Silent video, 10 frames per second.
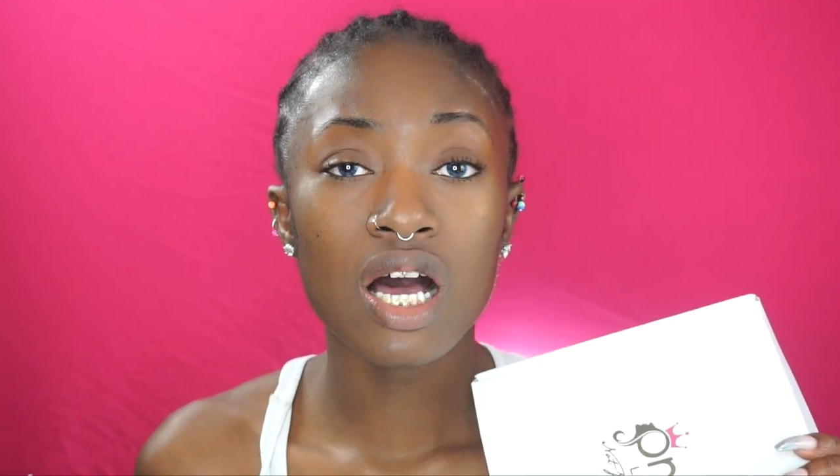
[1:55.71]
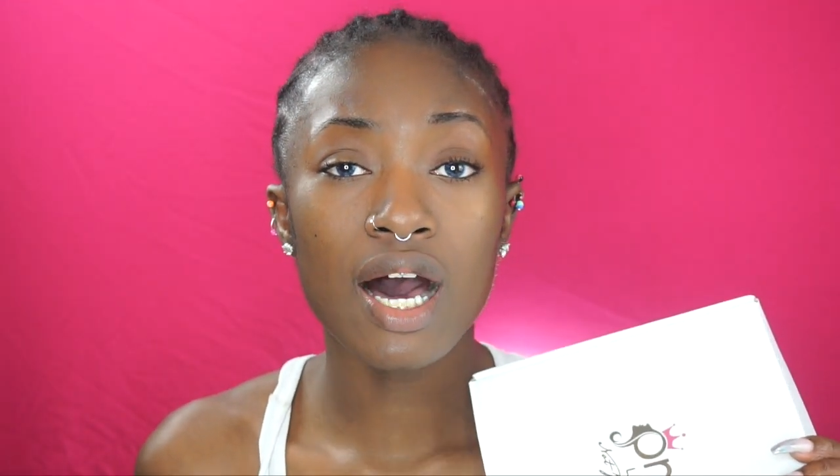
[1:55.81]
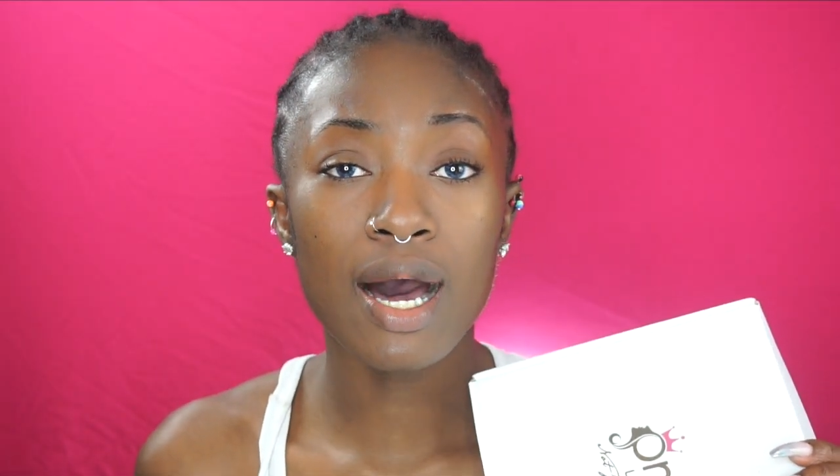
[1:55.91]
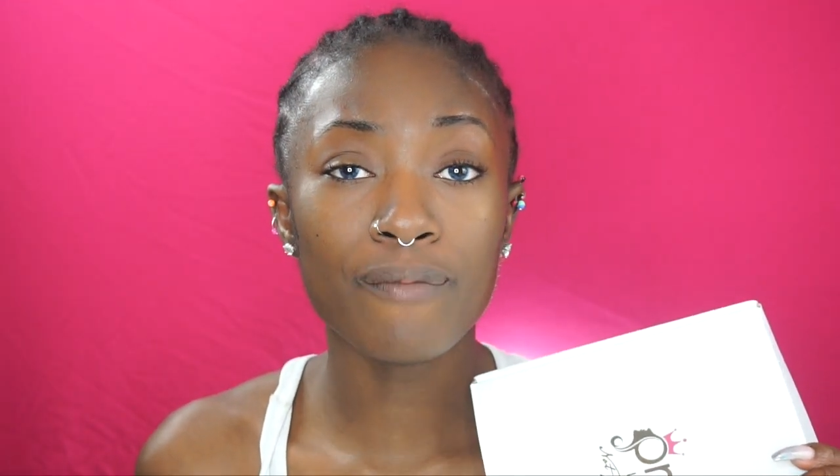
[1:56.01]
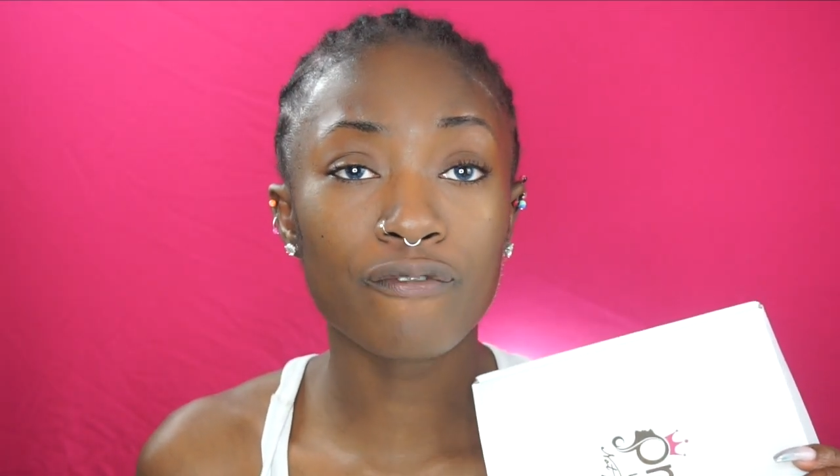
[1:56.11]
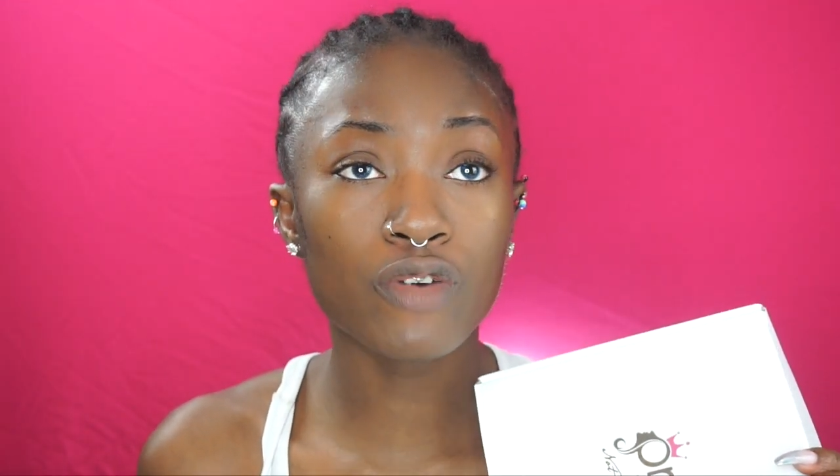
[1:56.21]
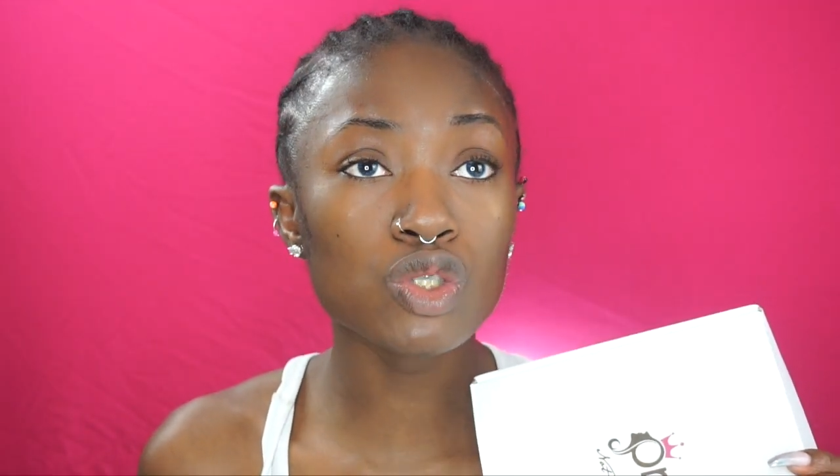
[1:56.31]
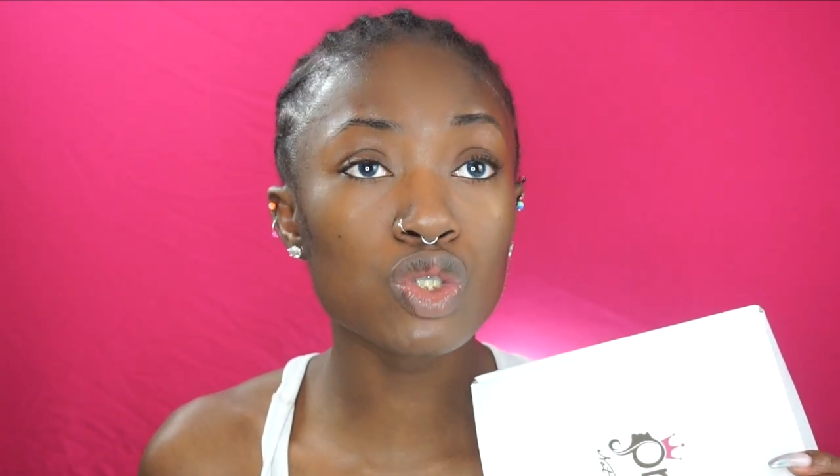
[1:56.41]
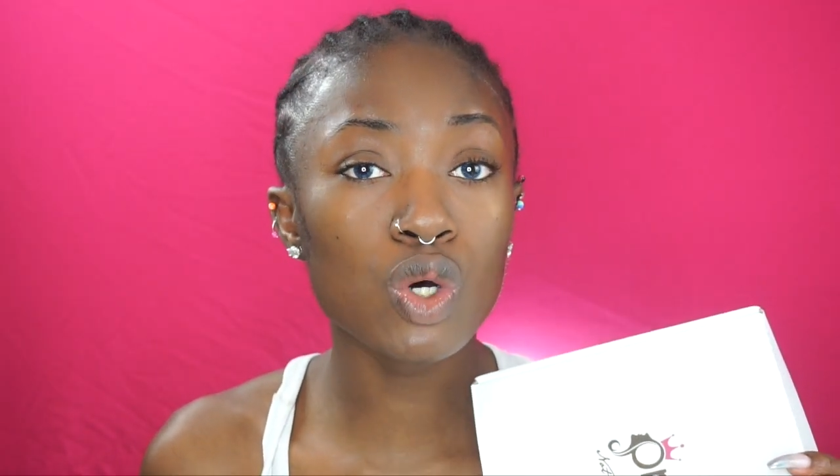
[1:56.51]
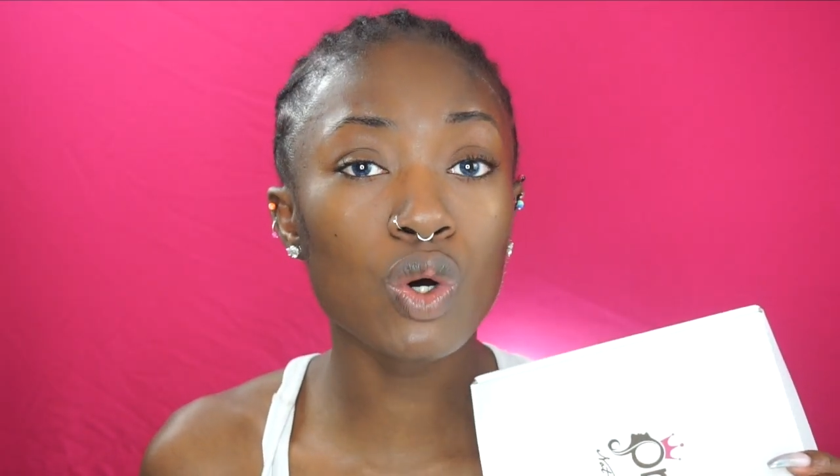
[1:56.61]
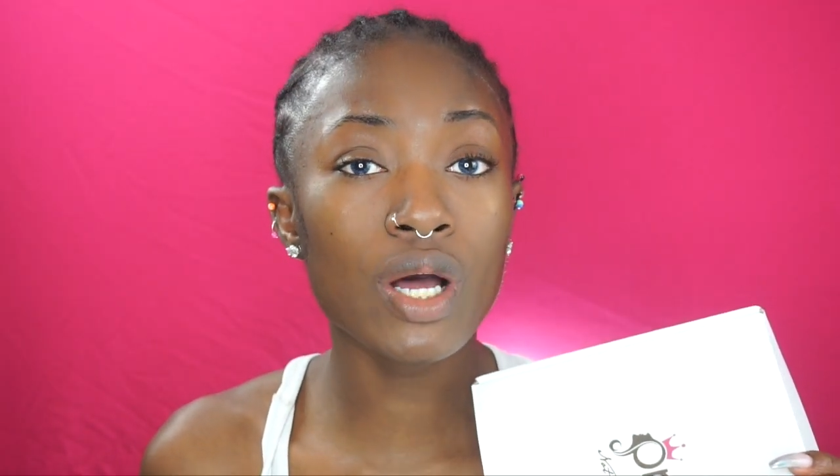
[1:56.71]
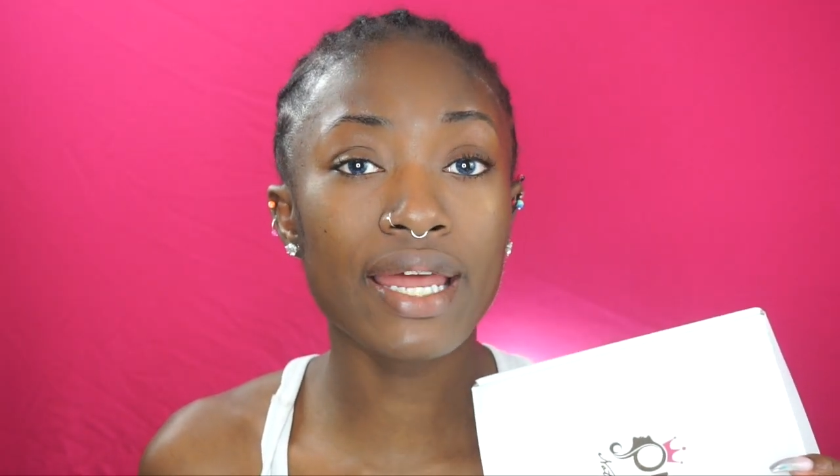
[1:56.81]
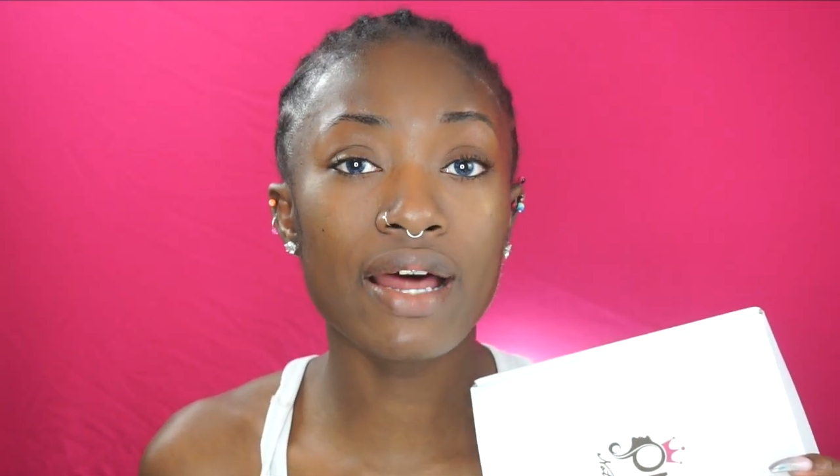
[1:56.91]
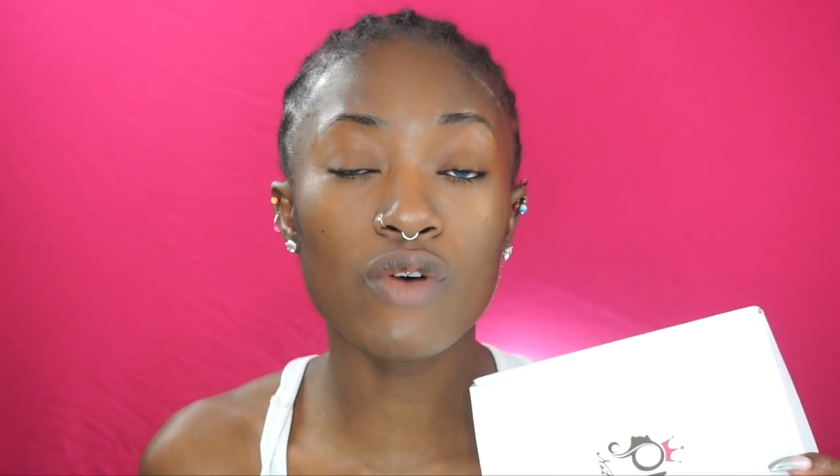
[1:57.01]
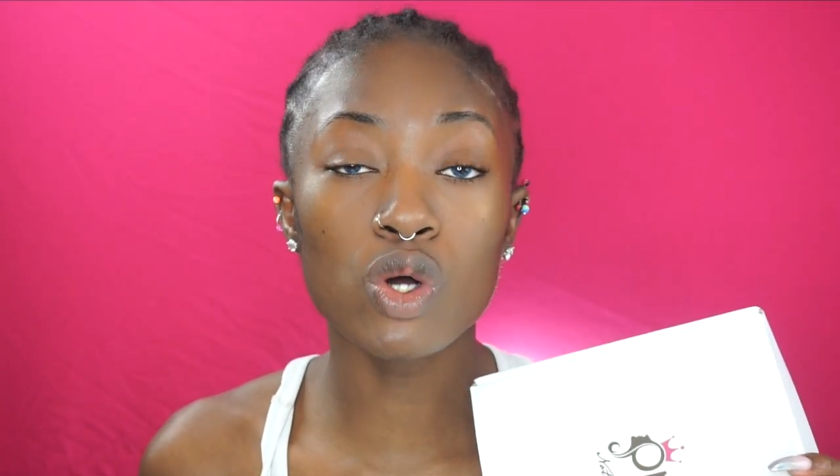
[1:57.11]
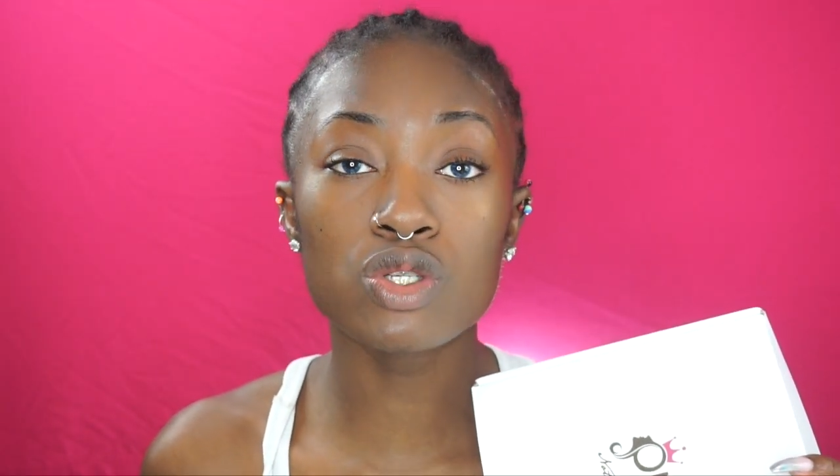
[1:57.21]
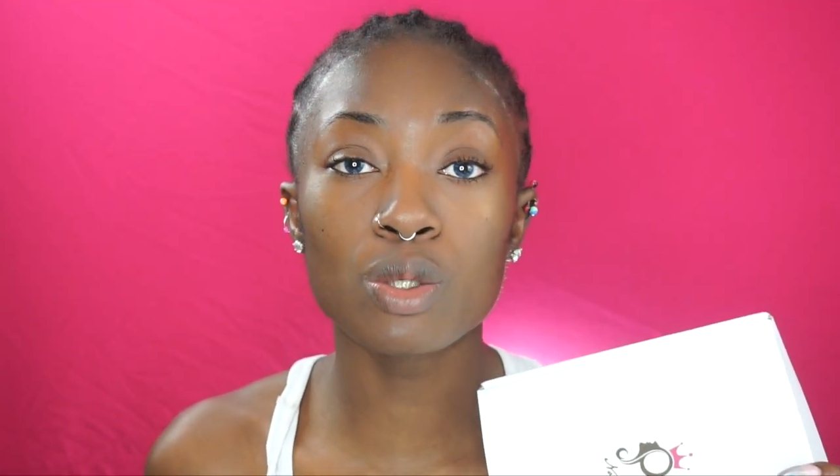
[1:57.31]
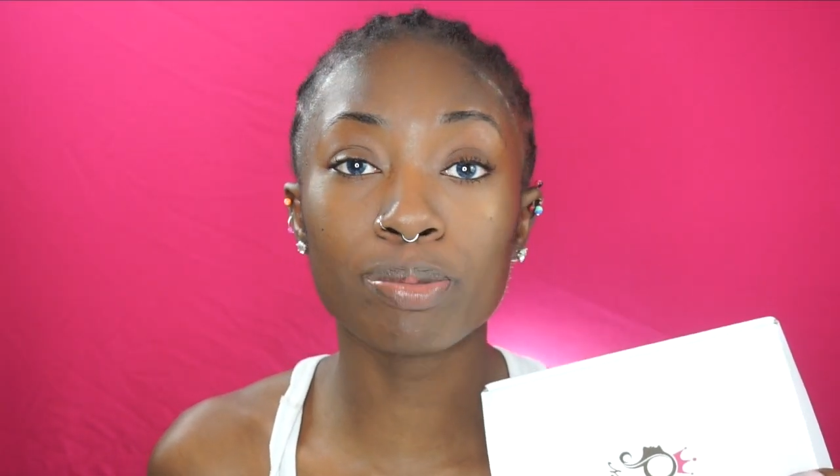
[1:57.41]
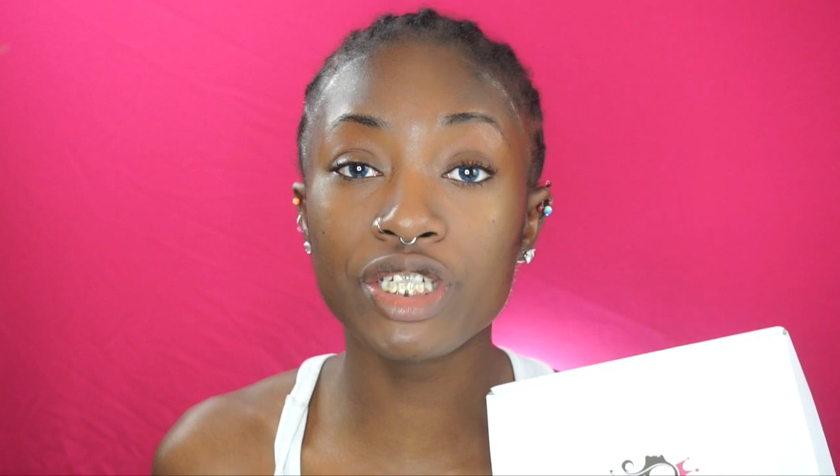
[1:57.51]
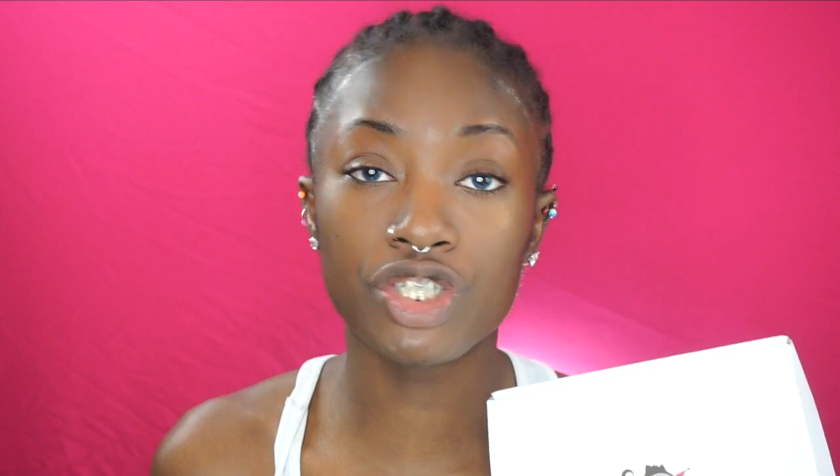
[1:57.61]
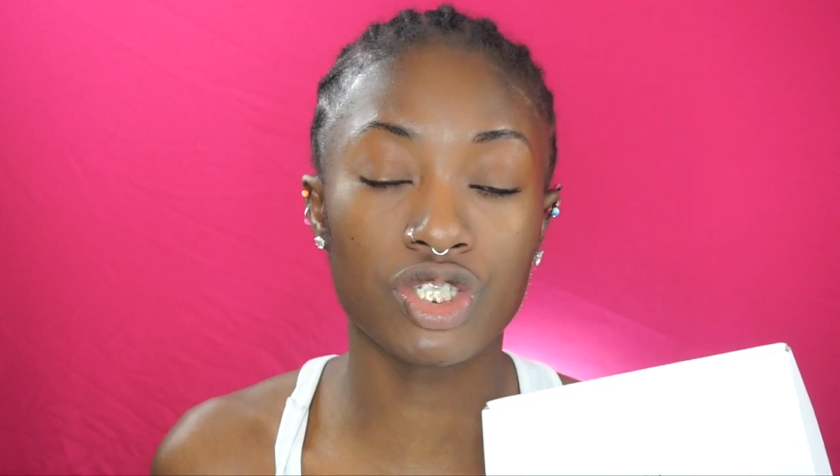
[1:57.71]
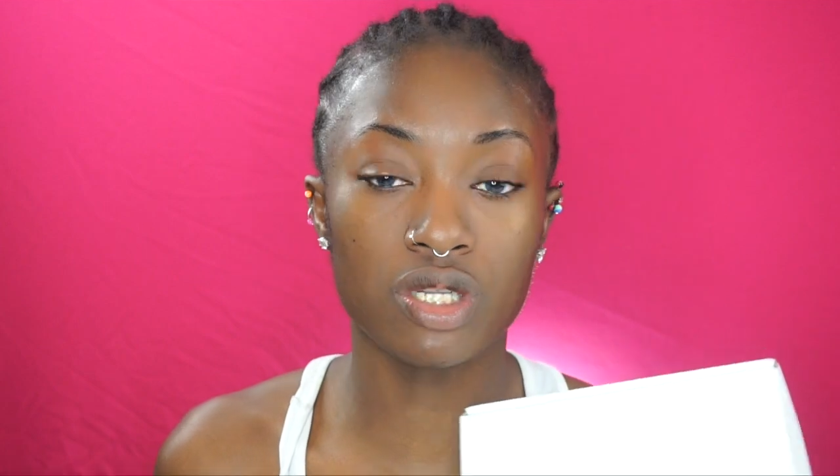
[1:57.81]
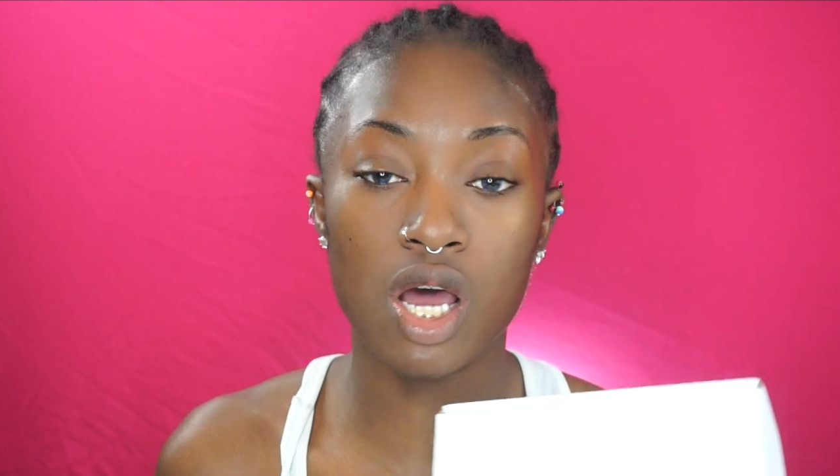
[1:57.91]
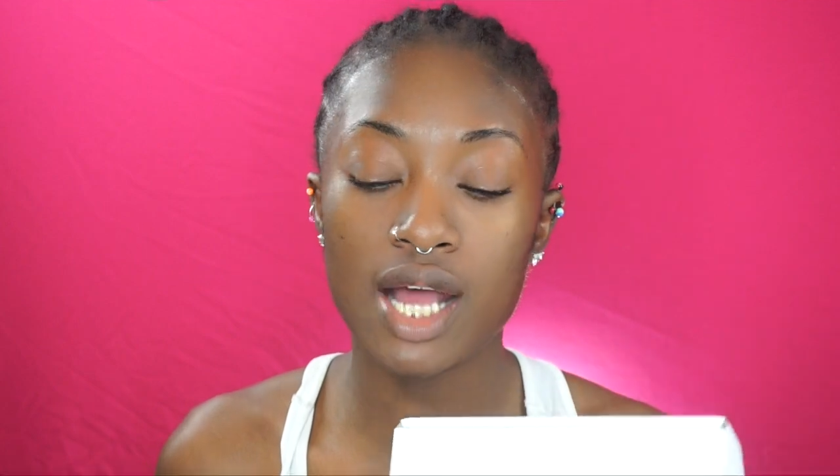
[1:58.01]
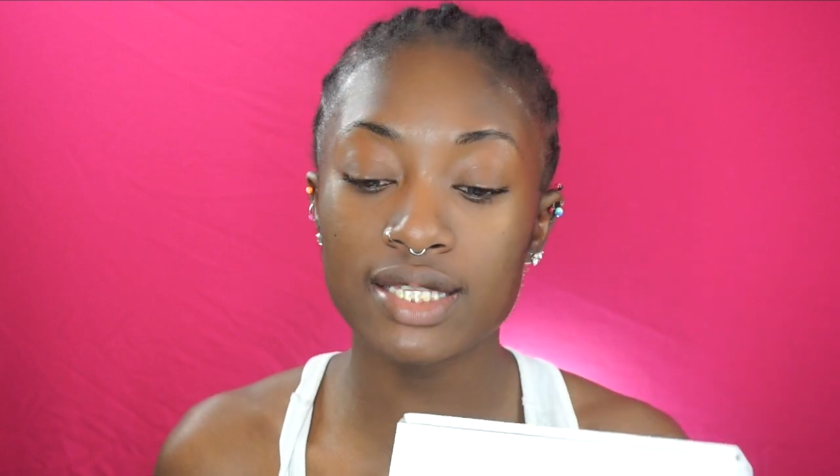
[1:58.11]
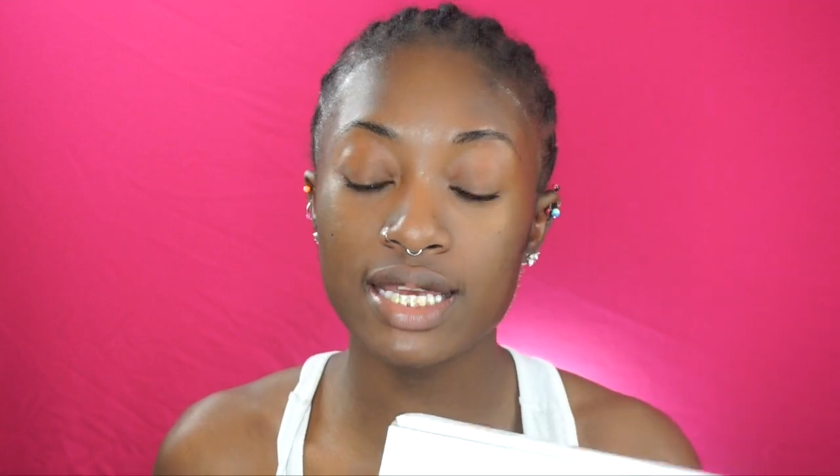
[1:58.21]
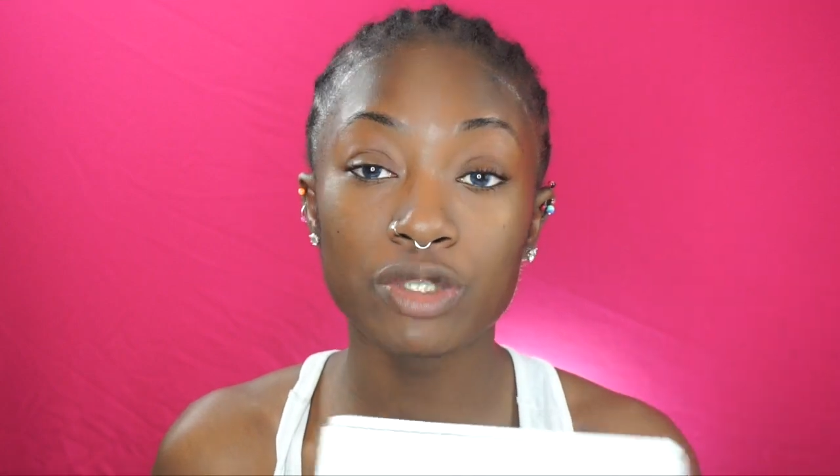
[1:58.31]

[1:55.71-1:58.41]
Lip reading: frontal, and I've also bleached the knots,